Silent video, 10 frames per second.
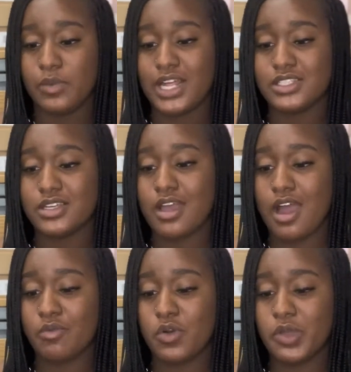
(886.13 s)
When I tell y'all,
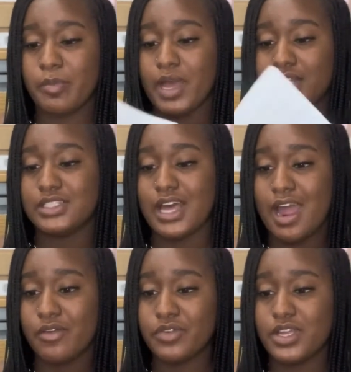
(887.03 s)
I wrote in my
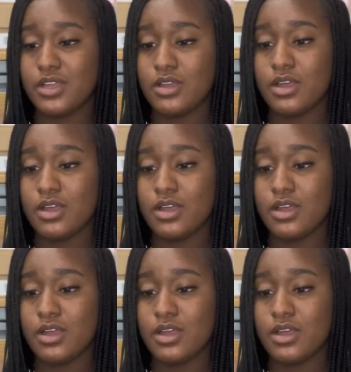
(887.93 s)
diary